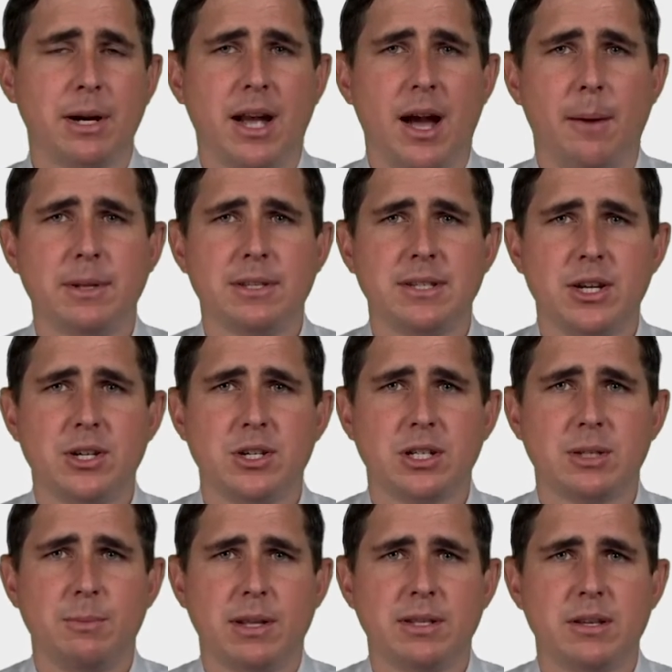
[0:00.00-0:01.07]
compensation
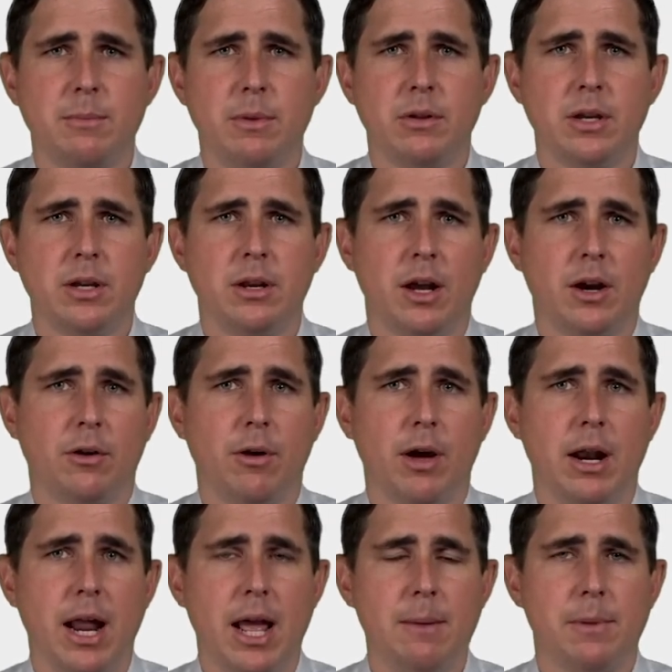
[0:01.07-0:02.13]
expense a million and
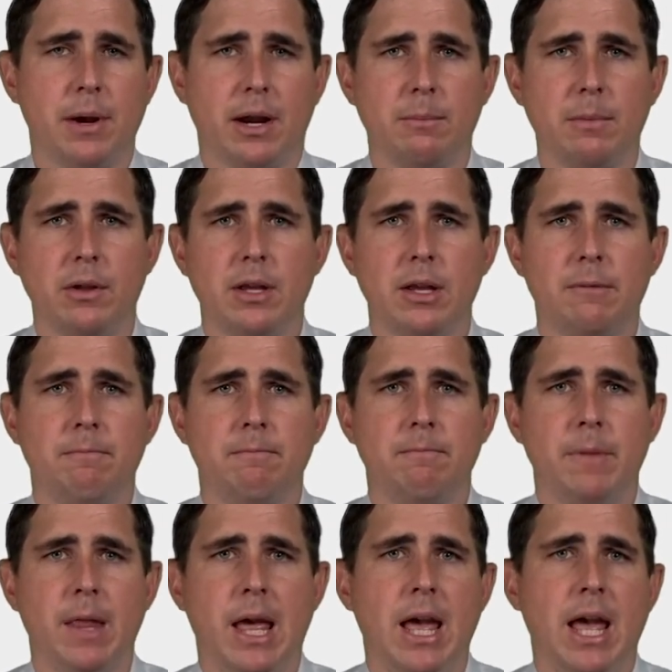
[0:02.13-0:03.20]
credit APIC a million.
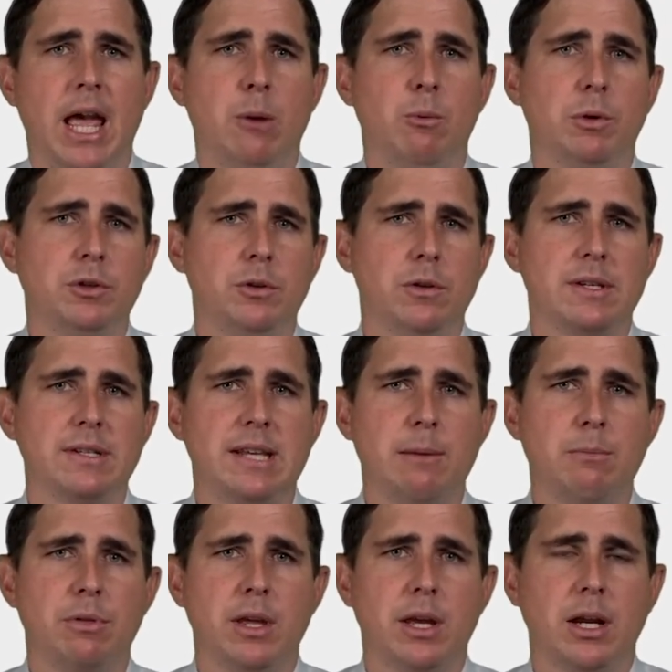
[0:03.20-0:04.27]
And we'll do the same
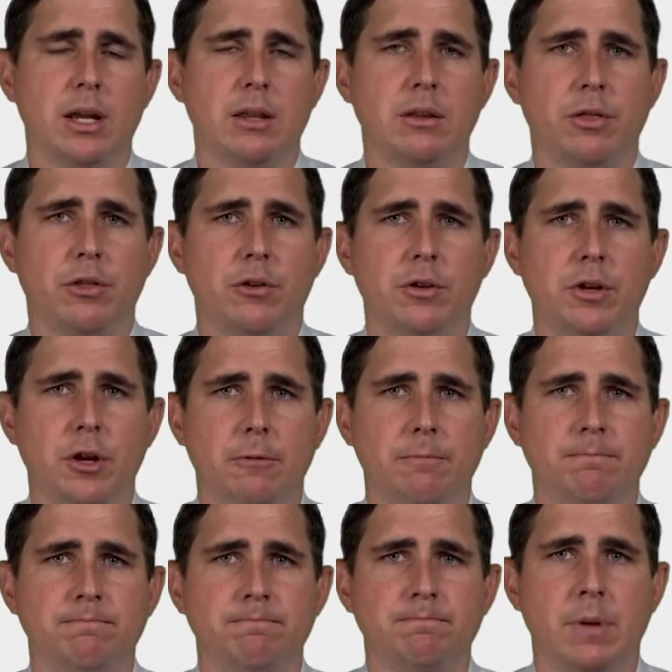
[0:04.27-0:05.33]
thing in the third year.
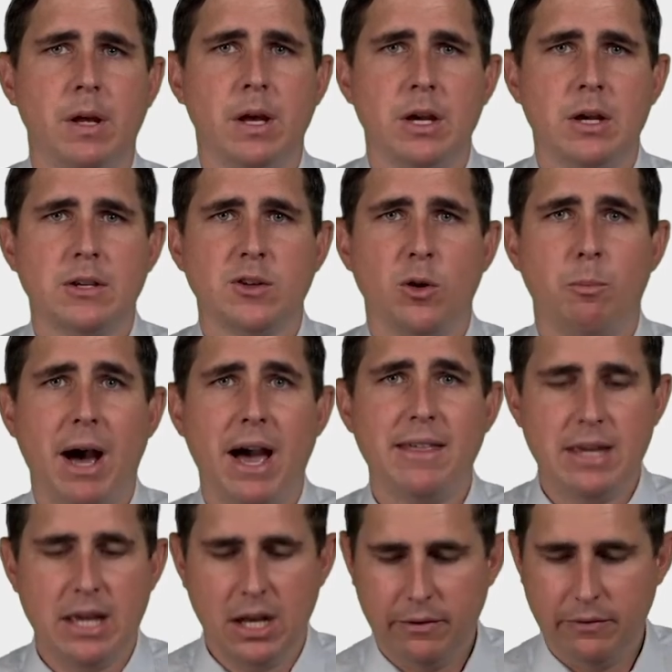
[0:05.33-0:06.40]
So by
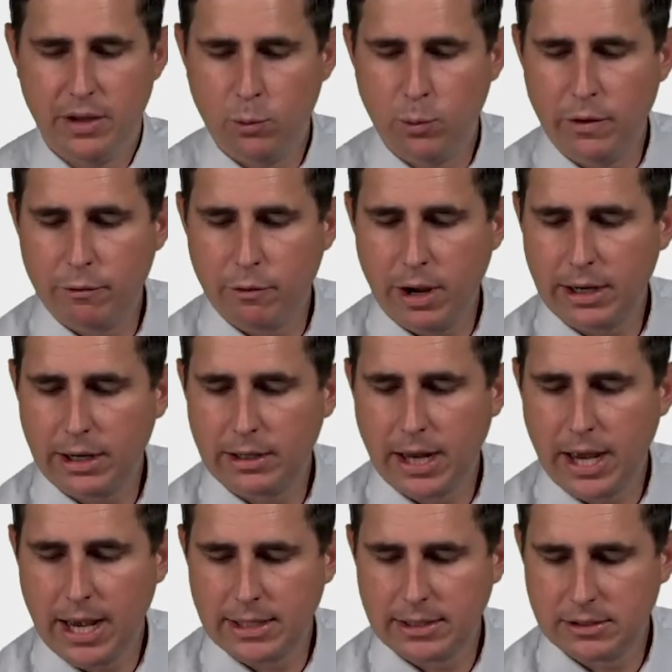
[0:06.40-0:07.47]
the end of it, we've
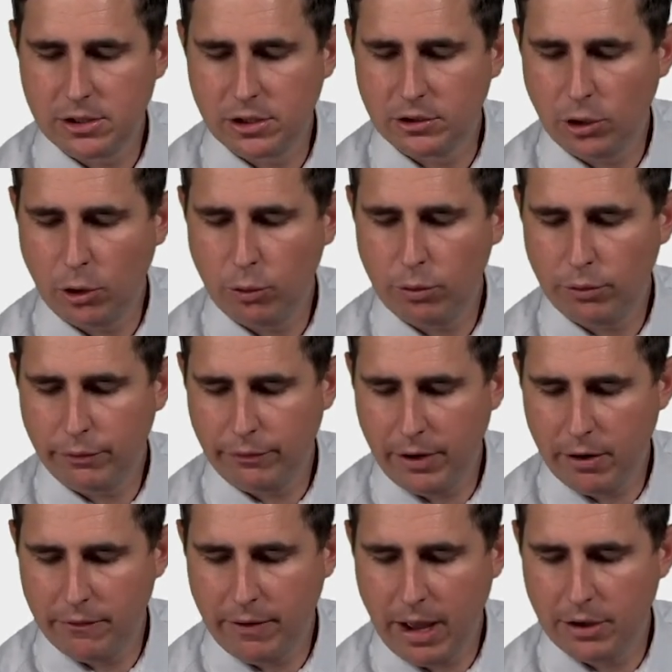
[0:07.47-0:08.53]
recognized the total fair
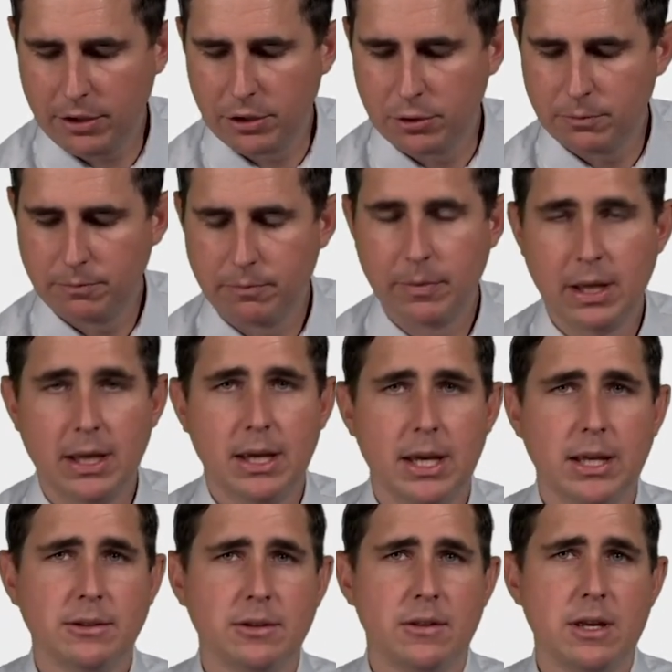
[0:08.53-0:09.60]
value
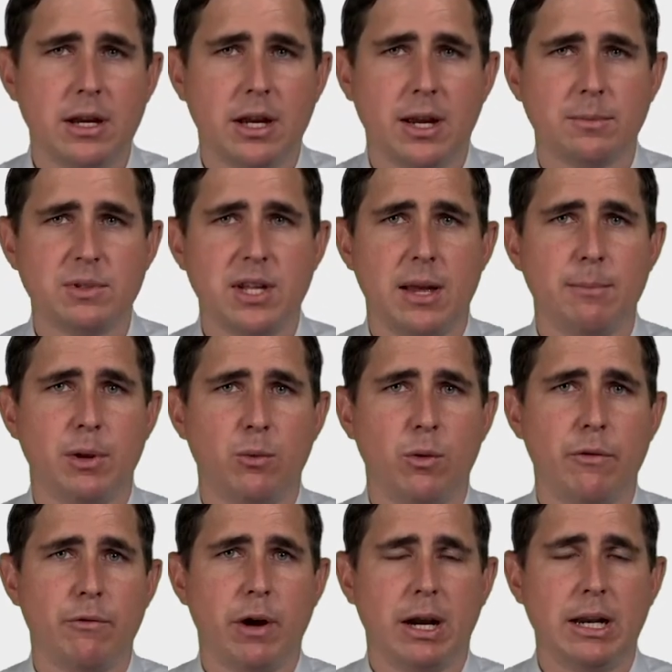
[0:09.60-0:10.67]
into the income statement. We've
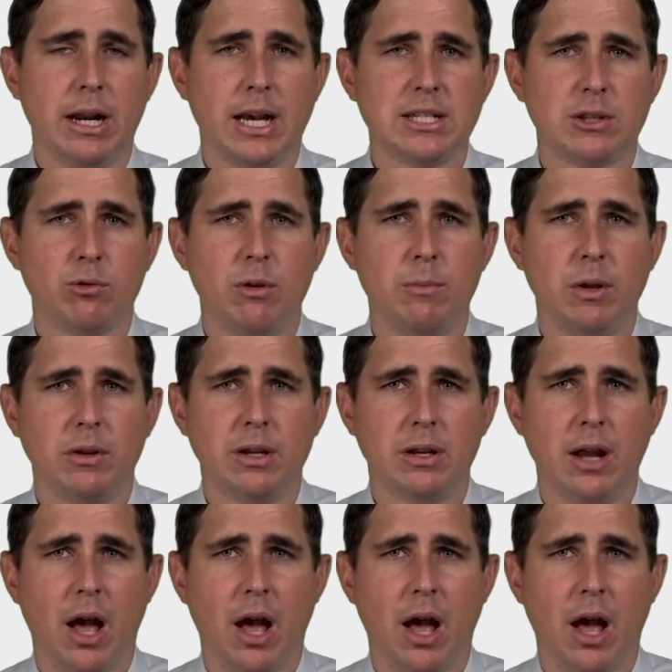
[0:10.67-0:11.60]
recognized $3 million.